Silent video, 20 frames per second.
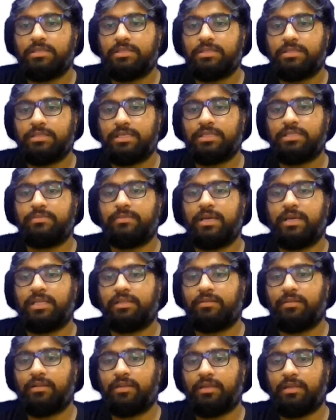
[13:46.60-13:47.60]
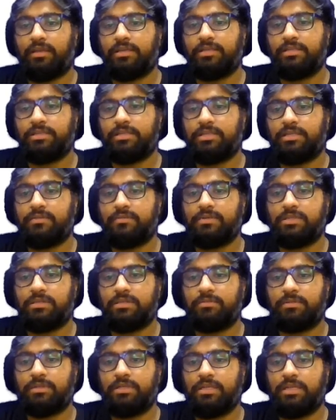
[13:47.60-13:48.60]
6 by 3, is it
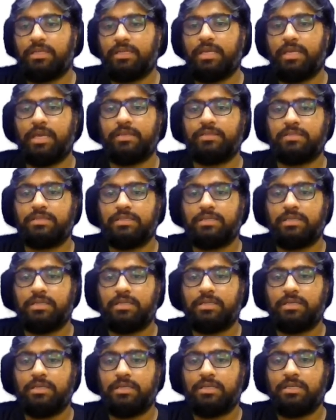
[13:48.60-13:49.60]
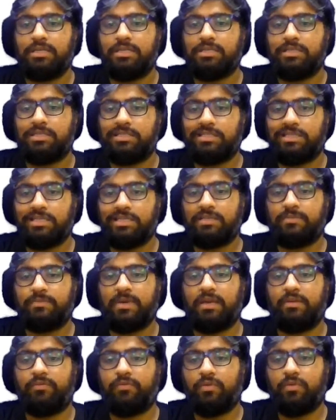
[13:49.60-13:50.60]
divisible? Yes. 6
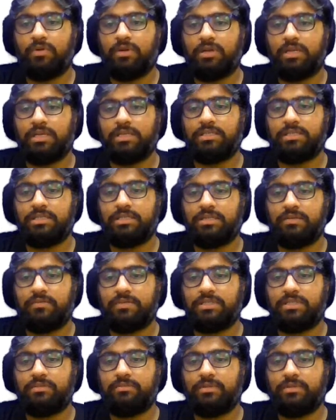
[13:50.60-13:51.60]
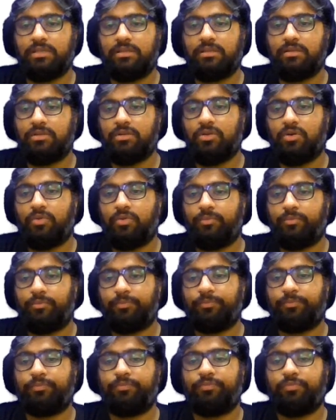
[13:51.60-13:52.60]
by 4, is it divisible? No.
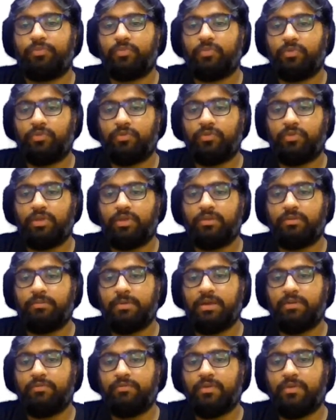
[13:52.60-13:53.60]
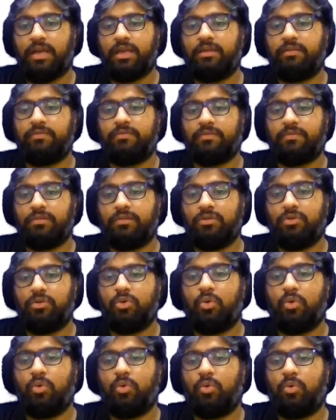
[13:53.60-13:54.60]
6 by 5,
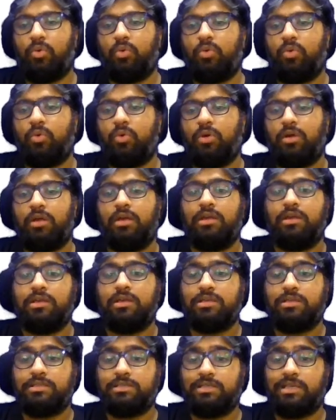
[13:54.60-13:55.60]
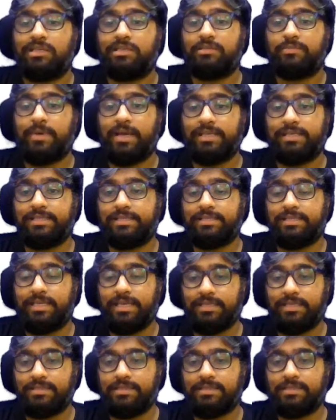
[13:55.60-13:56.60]
no. 6 by
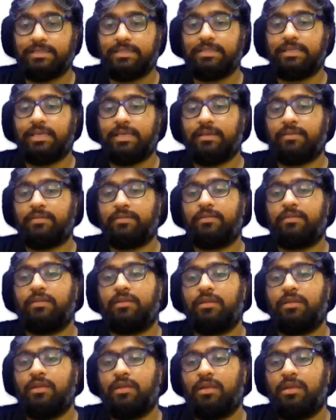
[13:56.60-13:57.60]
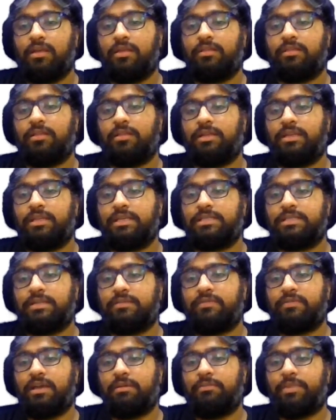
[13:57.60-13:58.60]
6, yes. The
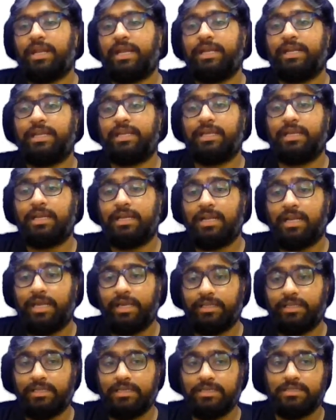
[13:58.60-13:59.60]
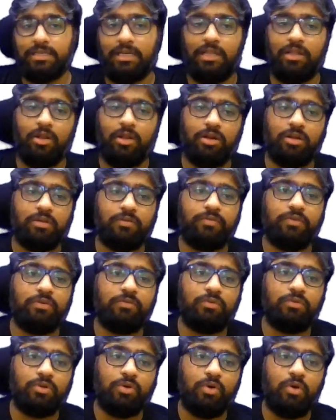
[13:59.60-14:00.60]
reason why I'm writing it like this, a lot of you
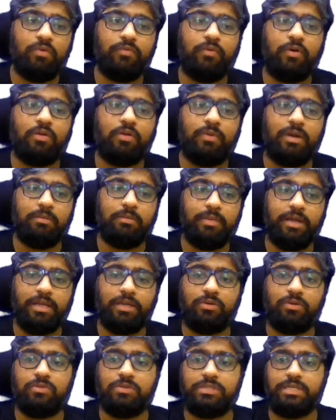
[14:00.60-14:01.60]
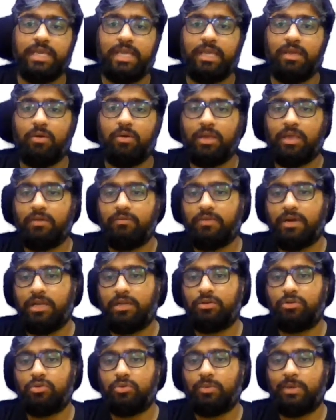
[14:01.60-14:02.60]
would go for by 2 saying, okay,
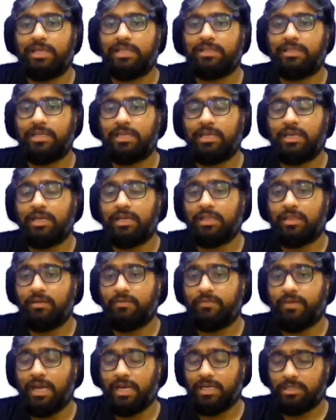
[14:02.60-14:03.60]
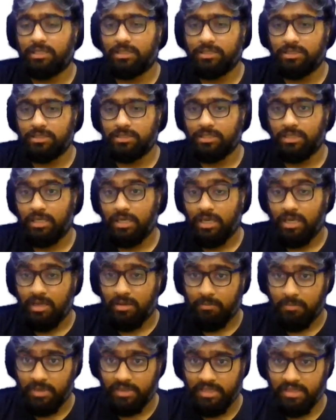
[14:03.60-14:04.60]
1, 2 and 3 are the factors,
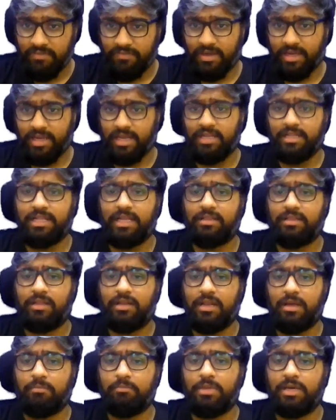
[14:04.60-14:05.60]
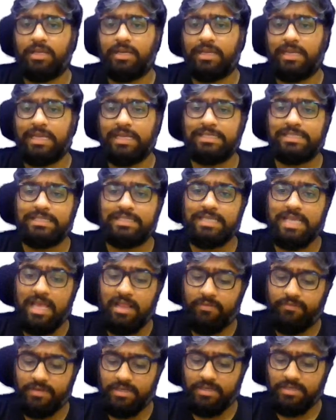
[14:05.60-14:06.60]
but they forget that the number
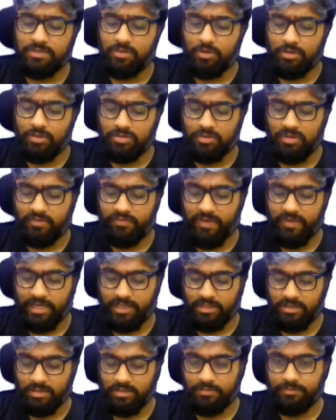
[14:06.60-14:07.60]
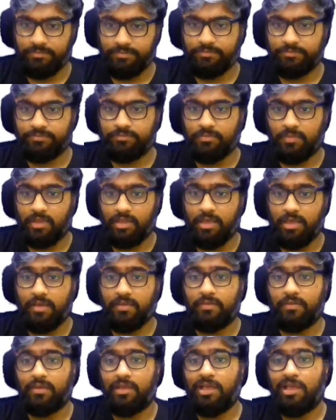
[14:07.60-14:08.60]
itself is also a factor.
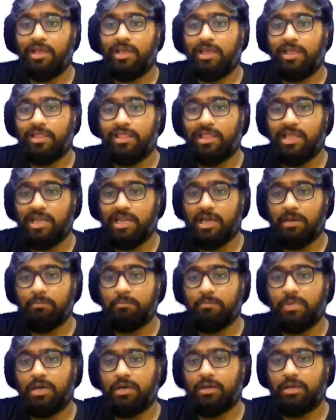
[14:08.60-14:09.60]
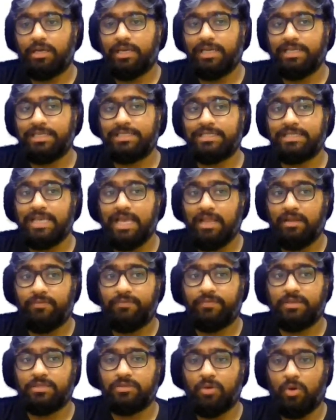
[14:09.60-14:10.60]
Yes, the number itself
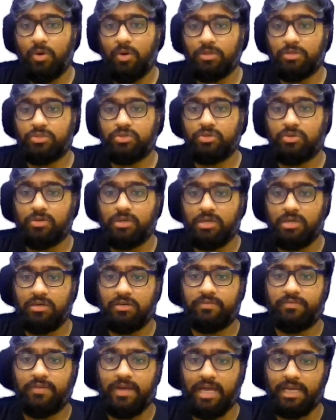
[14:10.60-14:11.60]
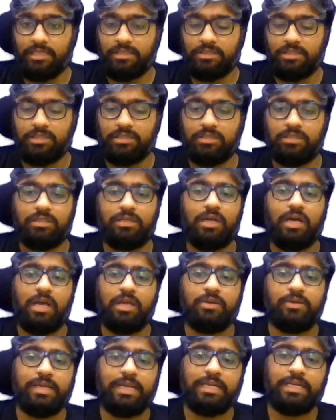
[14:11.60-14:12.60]
is also a factor. Are
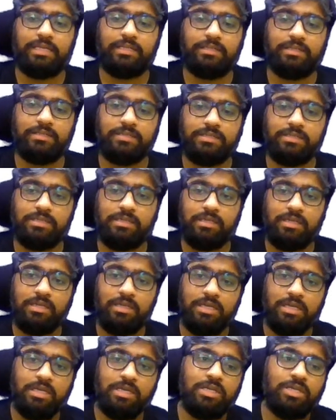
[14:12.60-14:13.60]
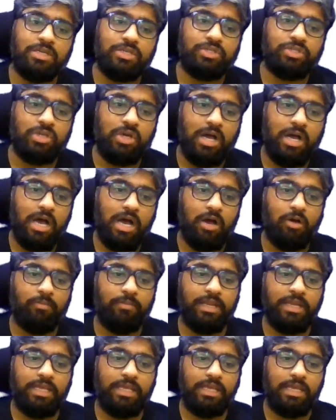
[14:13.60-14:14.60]
you getting this? So how
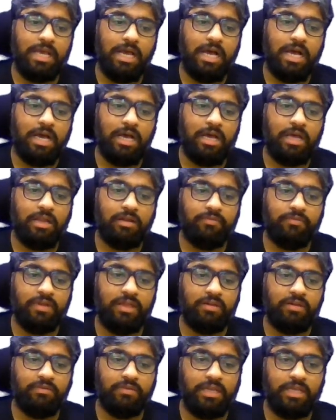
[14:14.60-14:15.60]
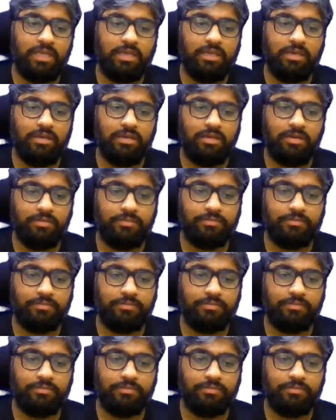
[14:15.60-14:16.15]
many are favoring here?